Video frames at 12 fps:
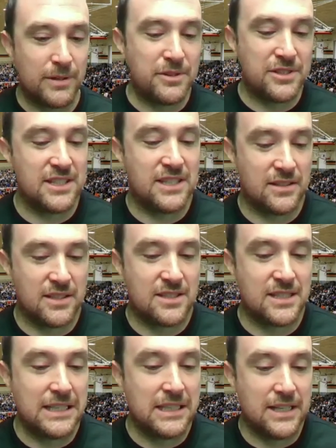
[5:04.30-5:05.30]
I was sitting on the
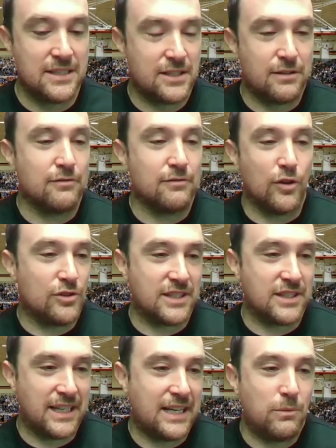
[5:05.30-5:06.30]
sidelines convulsing.
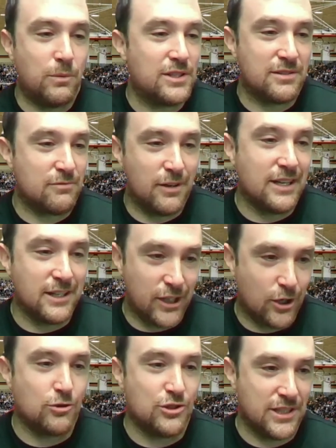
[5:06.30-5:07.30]
Like I wasn't ready to
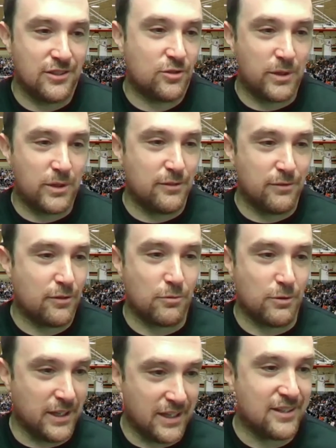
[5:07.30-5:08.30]
coach yet at
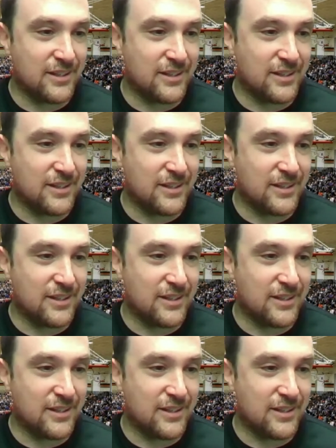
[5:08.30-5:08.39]
23.